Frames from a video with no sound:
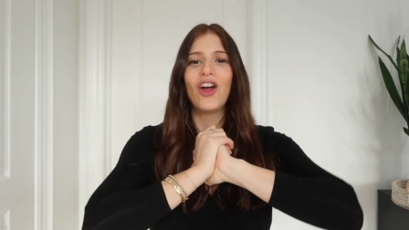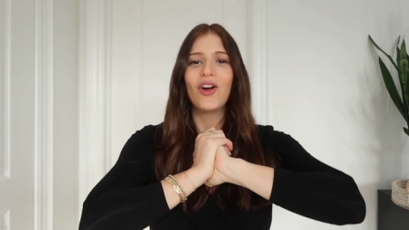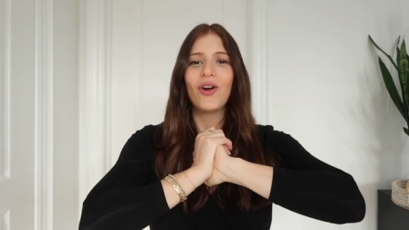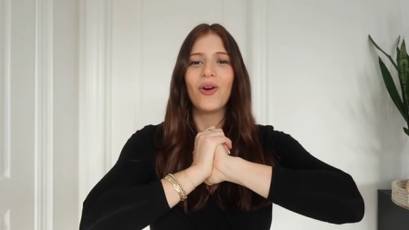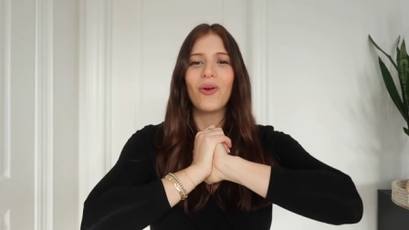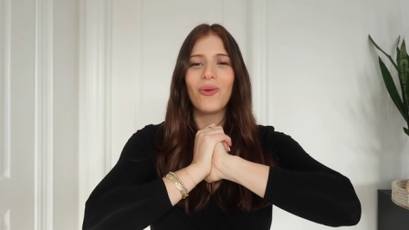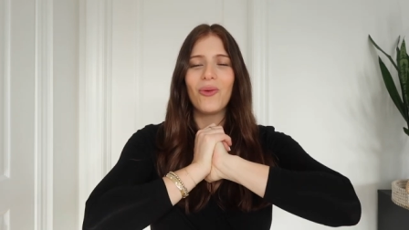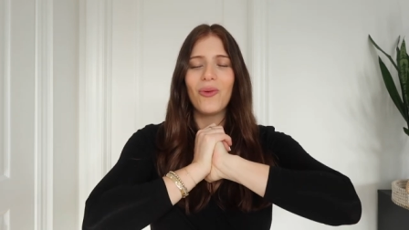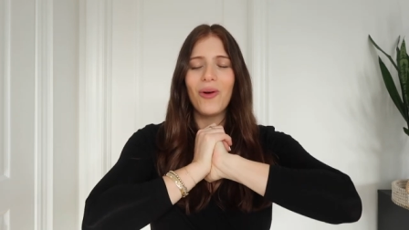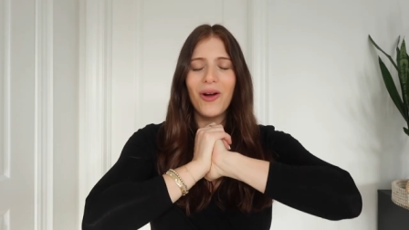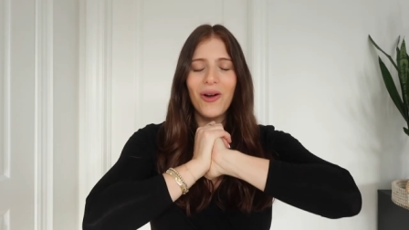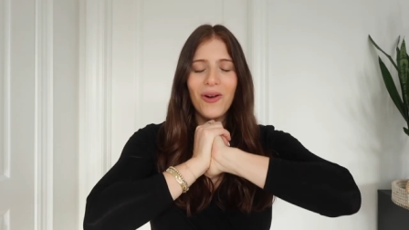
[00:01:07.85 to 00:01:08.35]

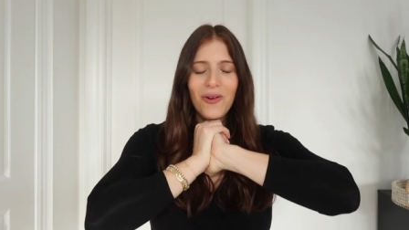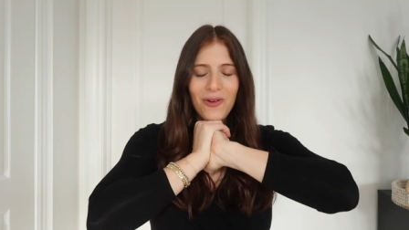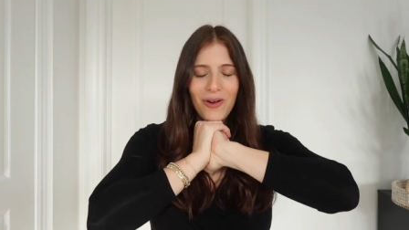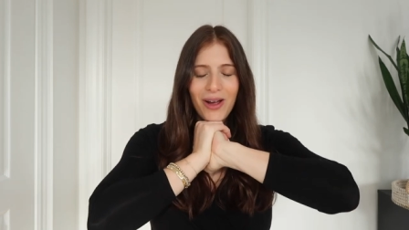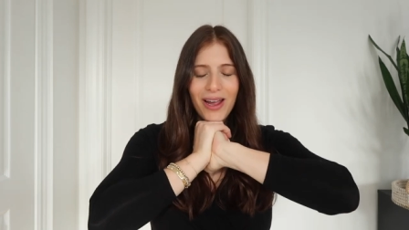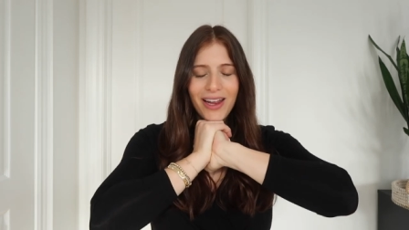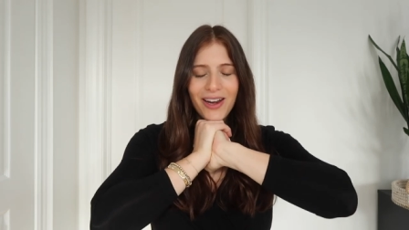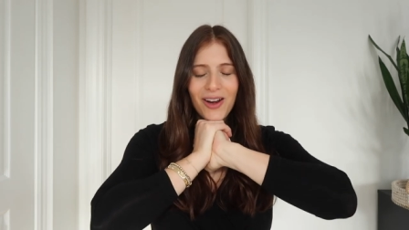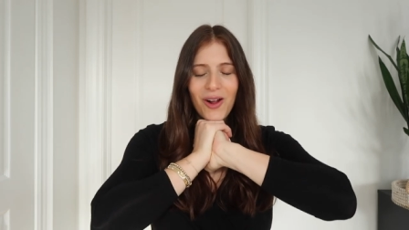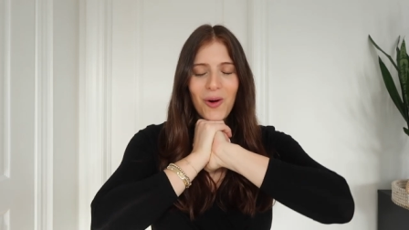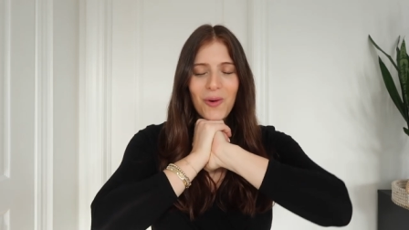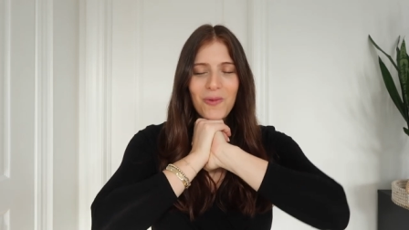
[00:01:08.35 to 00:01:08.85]
grow
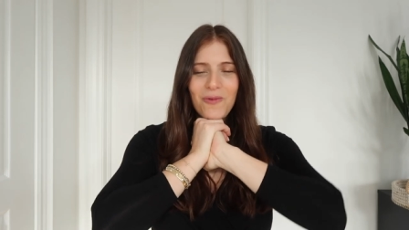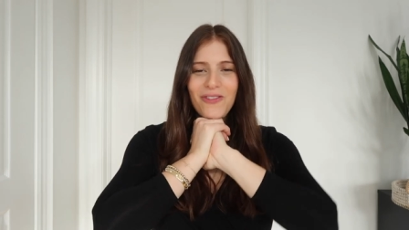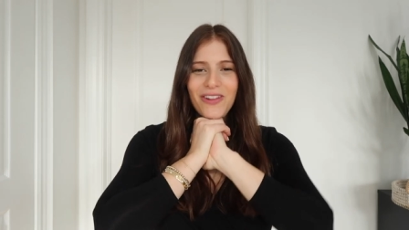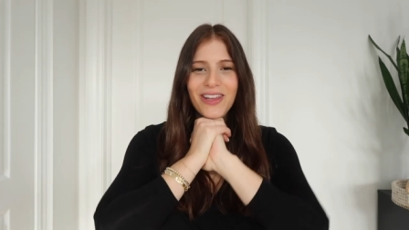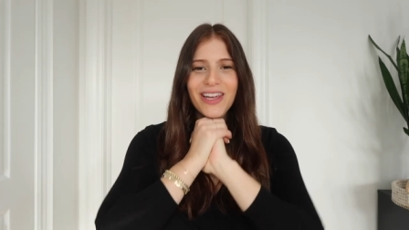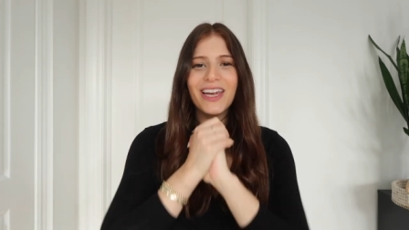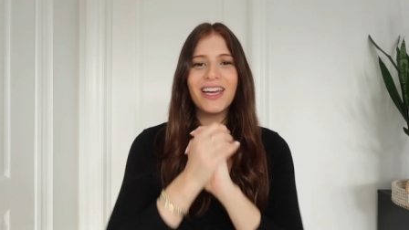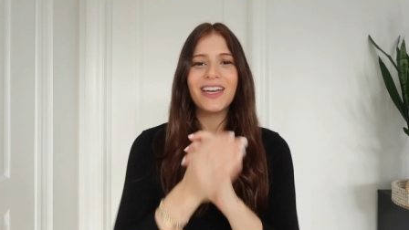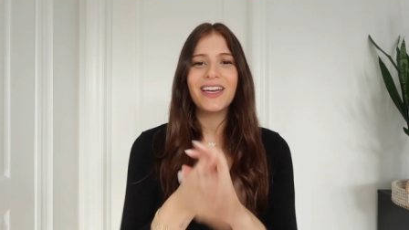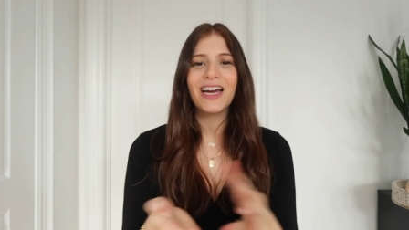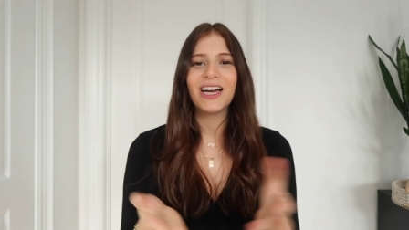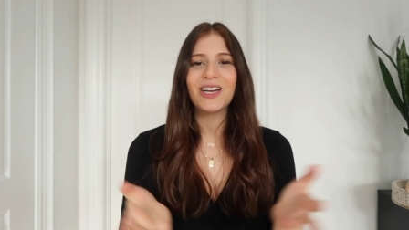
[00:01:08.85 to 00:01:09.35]
and hopefully
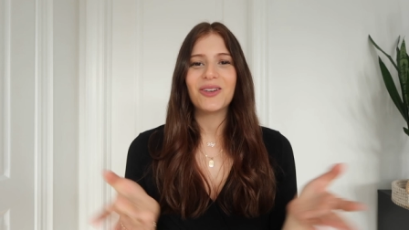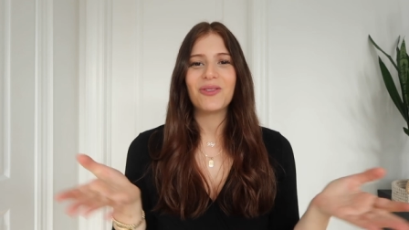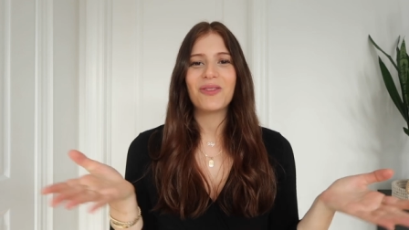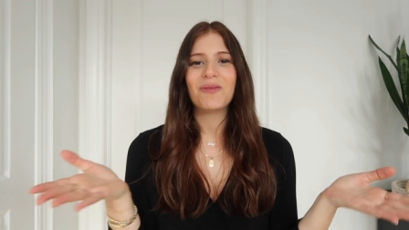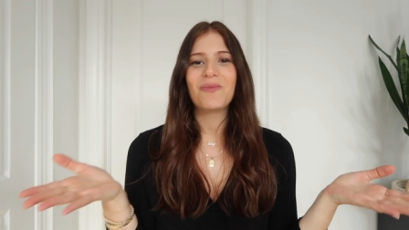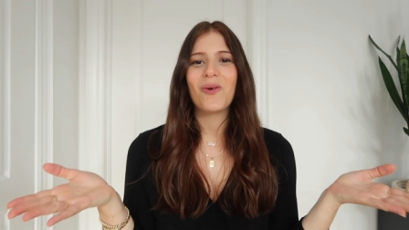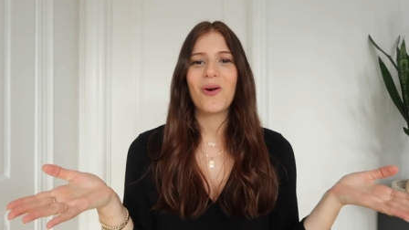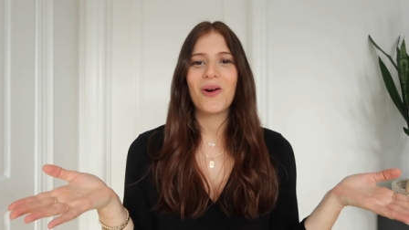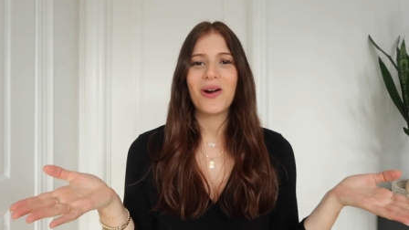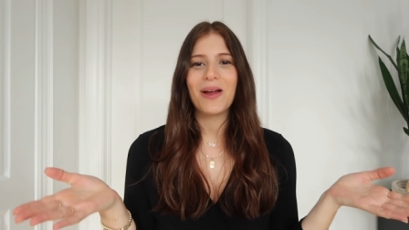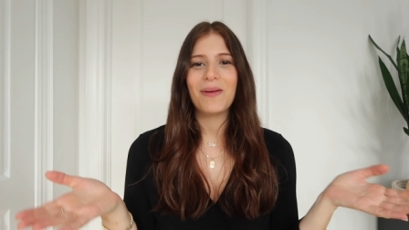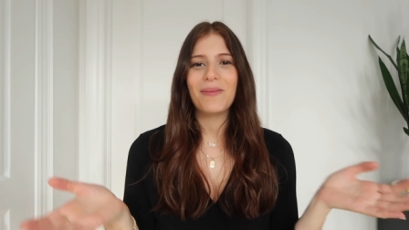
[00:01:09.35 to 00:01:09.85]
connect with
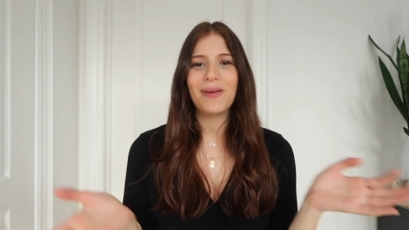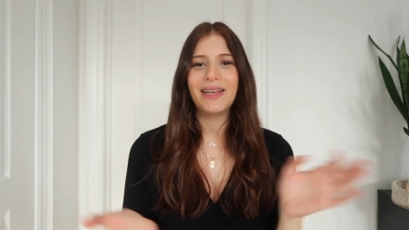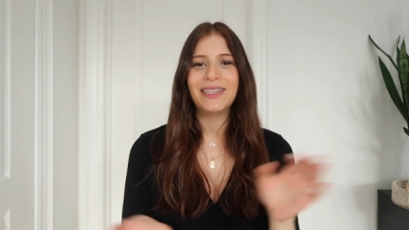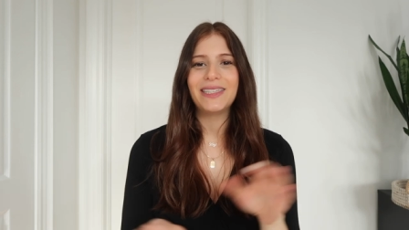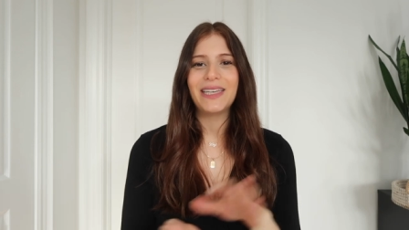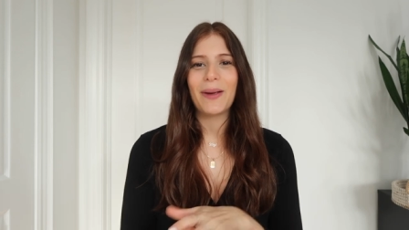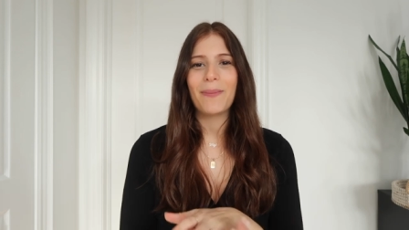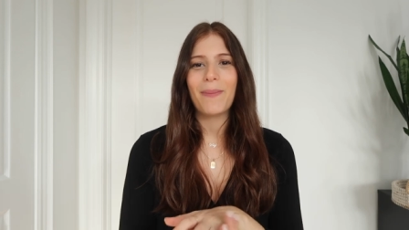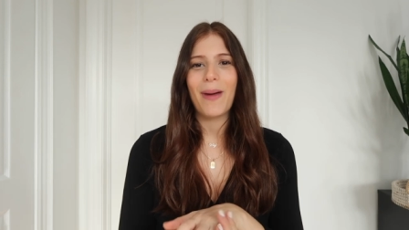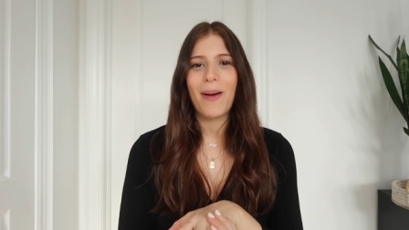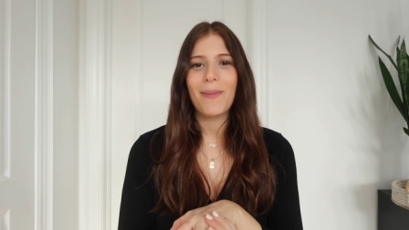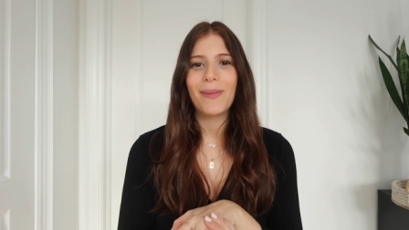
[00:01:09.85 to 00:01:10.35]
more
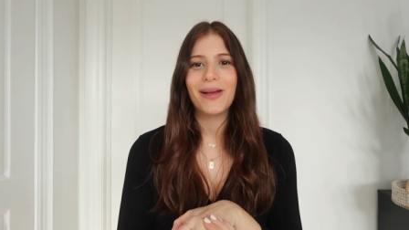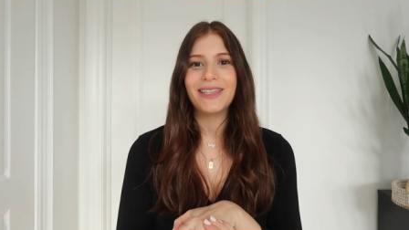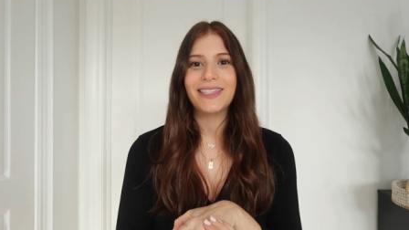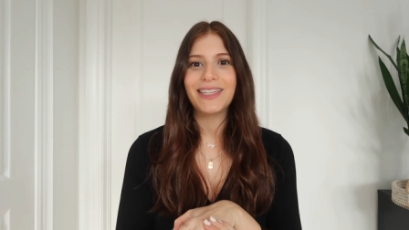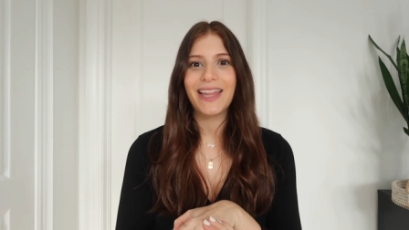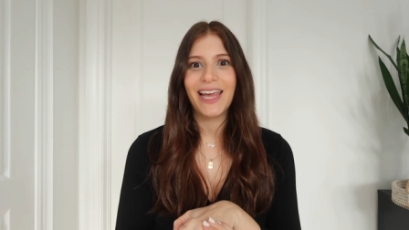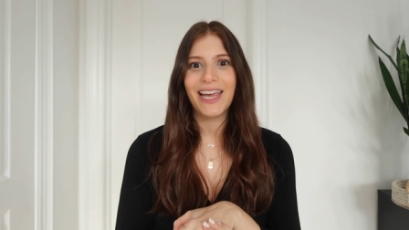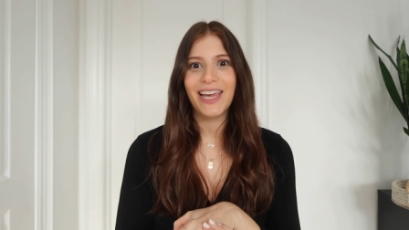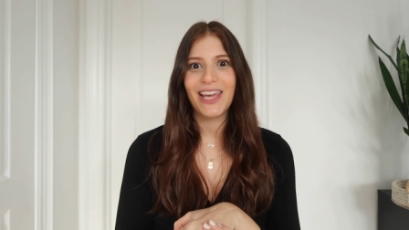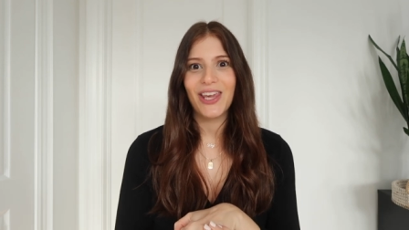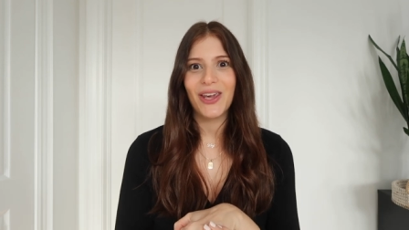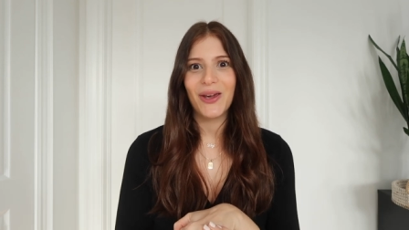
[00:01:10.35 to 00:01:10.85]
amazing mamas
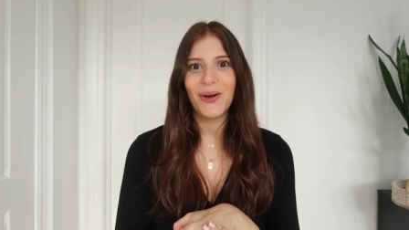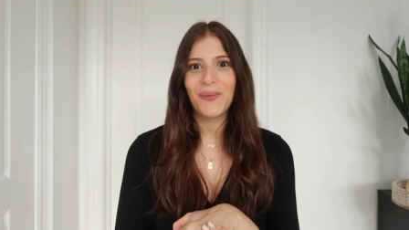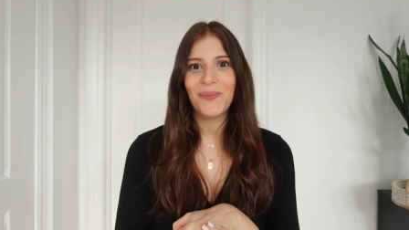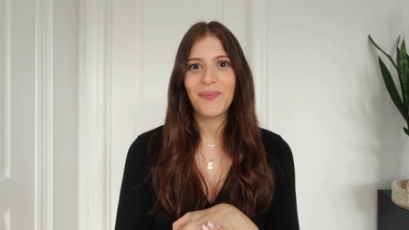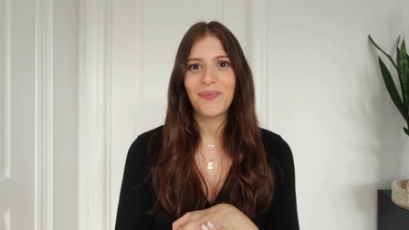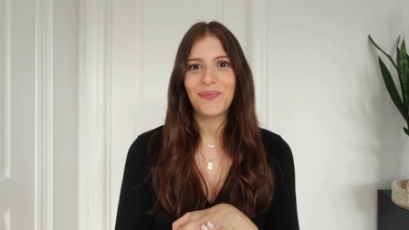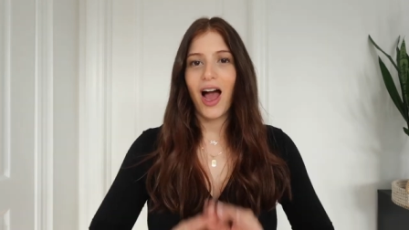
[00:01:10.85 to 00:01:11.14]
like you.